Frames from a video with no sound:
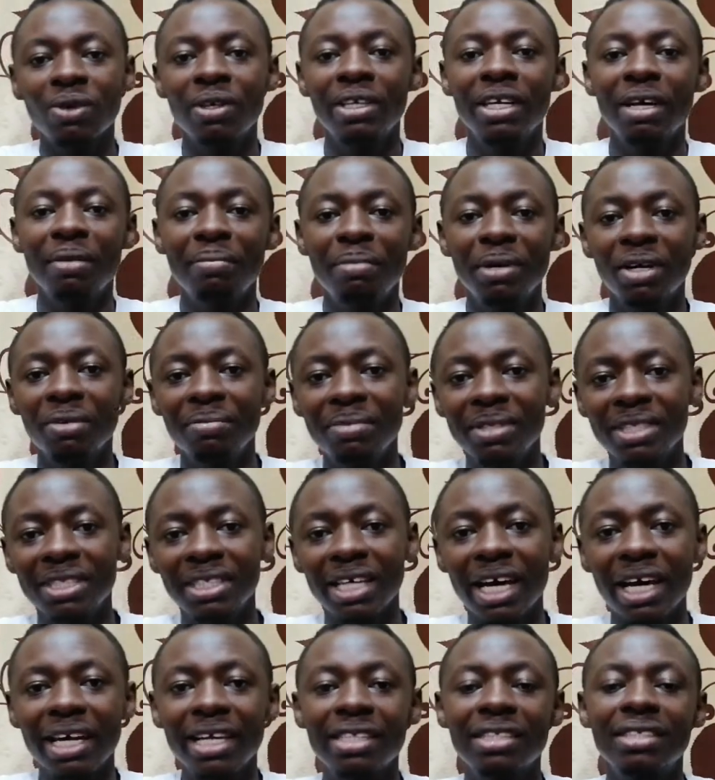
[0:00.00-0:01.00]
on the bell
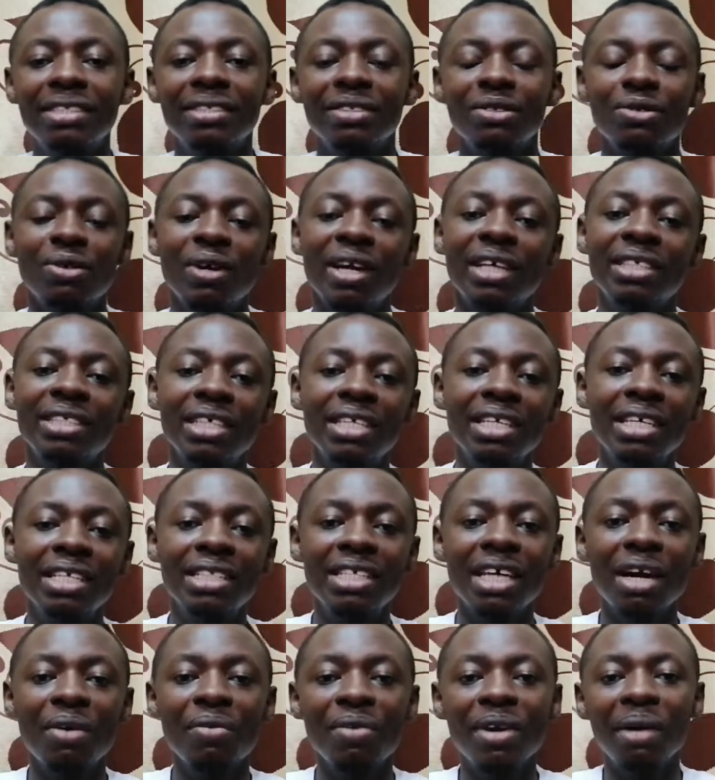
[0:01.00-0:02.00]
beside it so that
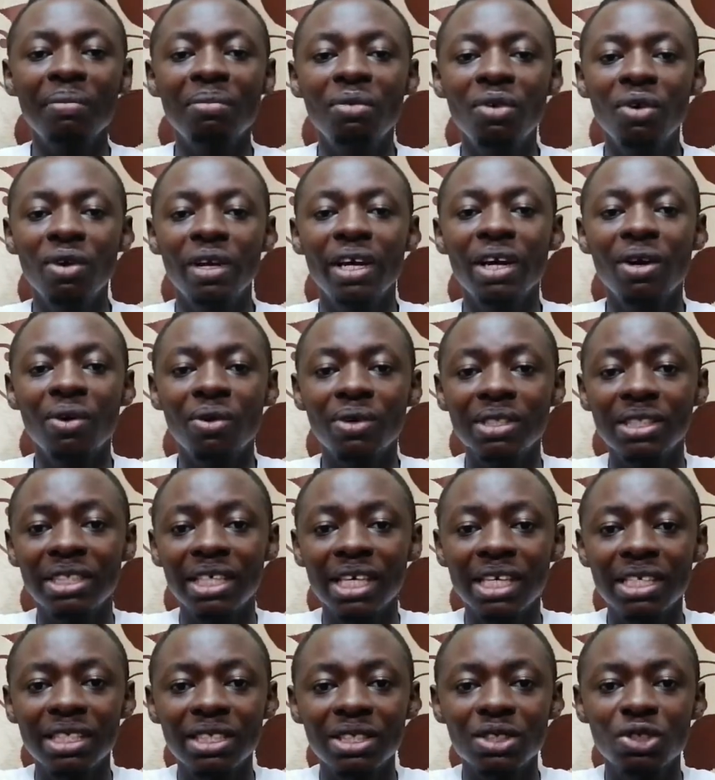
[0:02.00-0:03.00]
anytime we upload the
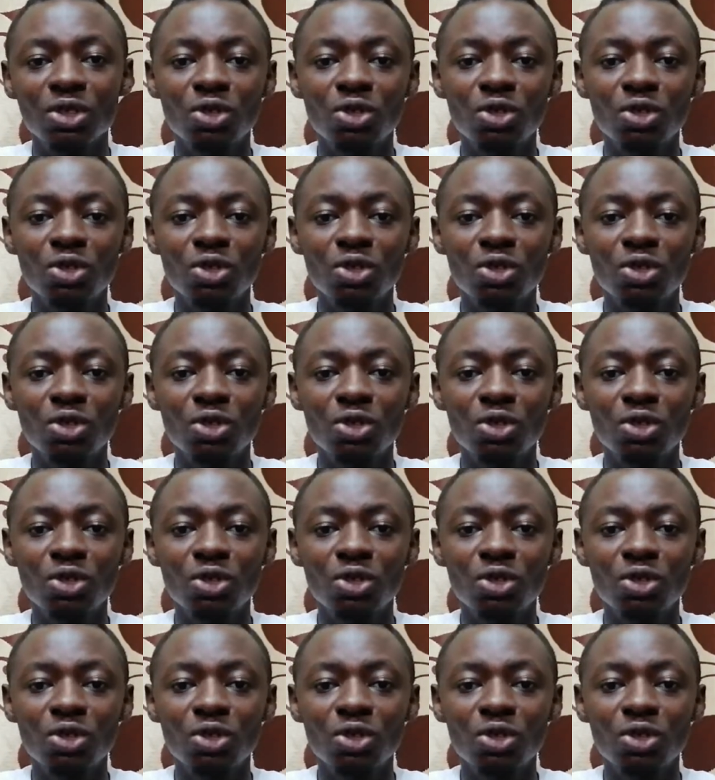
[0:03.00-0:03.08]
content,